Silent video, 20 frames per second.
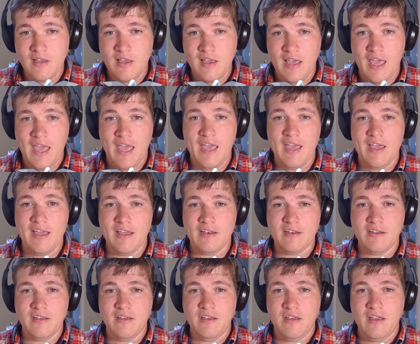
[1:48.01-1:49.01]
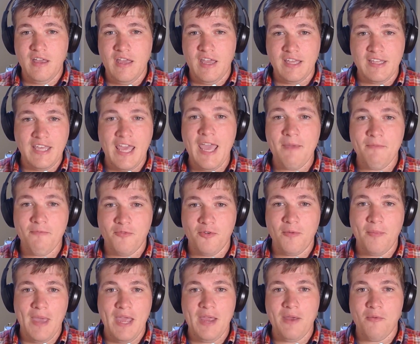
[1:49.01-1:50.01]
and it came from
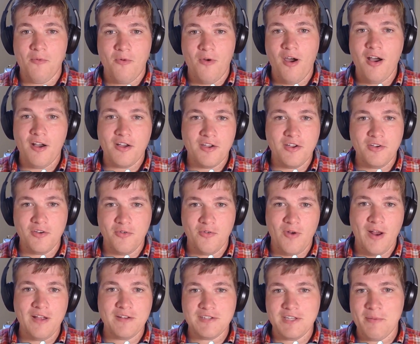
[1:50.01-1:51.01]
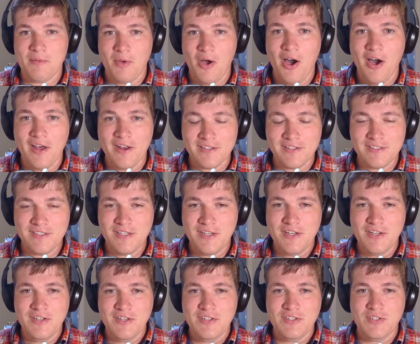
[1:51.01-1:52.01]
a rock ground type Onyx.
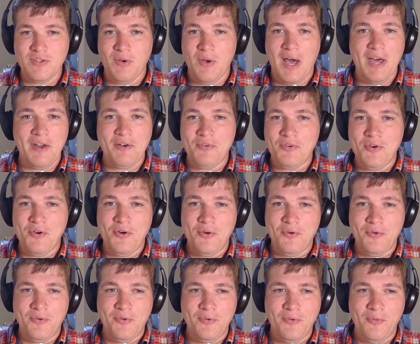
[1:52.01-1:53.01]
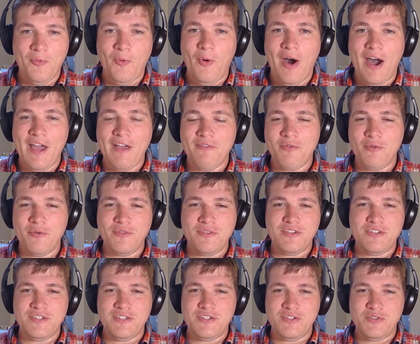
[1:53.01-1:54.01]
So I don't know why everyone
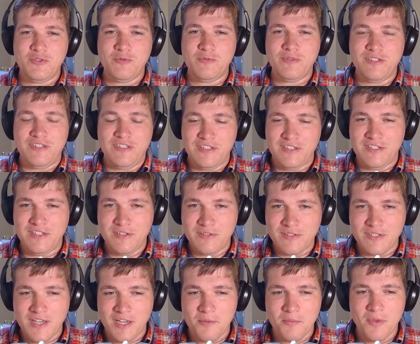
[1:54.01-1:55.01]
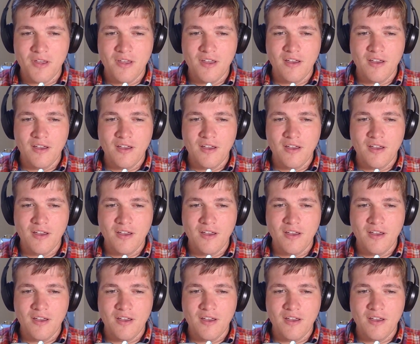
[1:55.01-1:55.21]
just assumes it's a steel type.